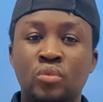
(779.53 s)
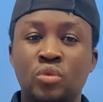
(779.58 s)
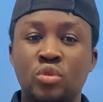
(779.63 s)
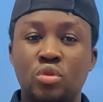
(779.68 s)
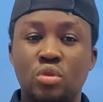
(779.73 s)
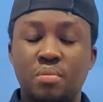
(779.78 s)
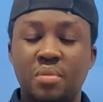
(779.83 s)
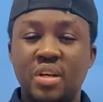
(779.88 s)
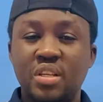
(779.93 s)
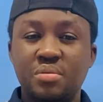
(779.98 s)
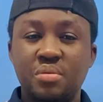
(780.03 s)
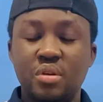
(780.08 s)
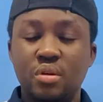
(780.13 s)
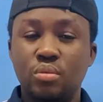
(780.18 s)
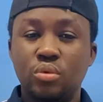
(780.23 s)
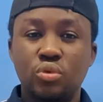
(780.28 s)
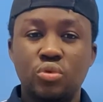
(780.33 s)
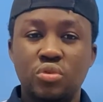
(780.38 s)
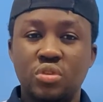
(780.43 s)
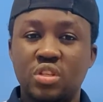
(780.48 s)
You must be
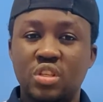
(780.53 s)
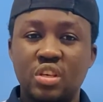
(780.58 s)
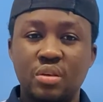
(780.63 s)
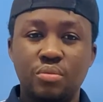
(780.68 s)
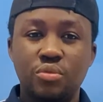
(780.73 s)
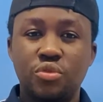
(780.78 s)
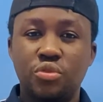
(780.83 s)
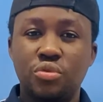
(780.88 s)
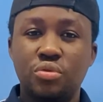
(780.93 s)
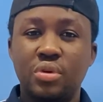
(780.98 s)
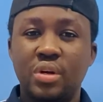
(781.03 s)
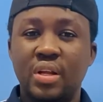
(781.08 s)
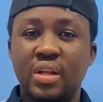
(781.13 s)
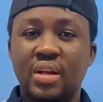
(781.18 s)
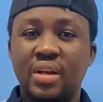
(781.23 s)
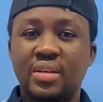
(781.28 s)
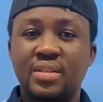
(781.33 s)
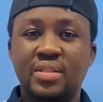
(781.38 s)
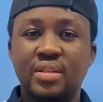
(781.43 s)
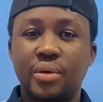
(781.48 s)
able to skim through and
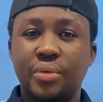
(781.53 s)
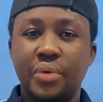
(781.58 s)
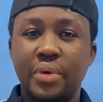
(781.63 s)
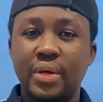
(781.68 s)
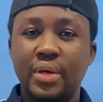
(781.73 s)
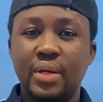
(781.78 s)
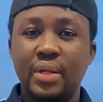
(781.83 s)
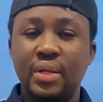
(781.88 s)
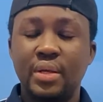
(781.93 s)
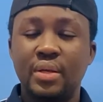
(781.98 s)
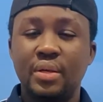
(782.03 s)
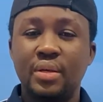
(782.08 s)
answer quickly.